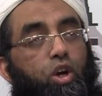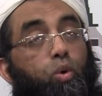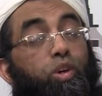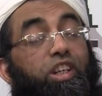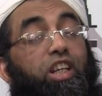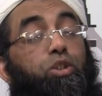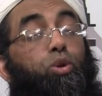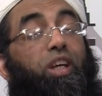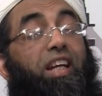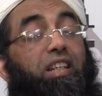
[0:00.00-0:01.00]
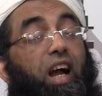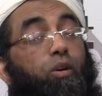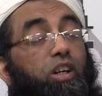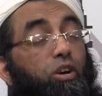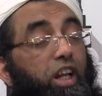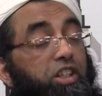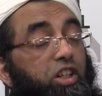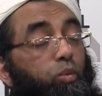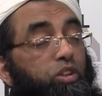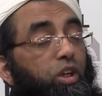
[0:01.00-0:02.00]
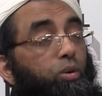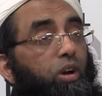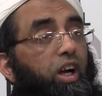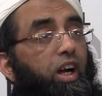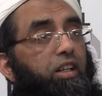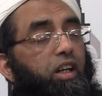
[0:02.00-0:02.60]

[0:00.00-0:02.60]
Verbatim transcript: We need to get our connection with the Quran.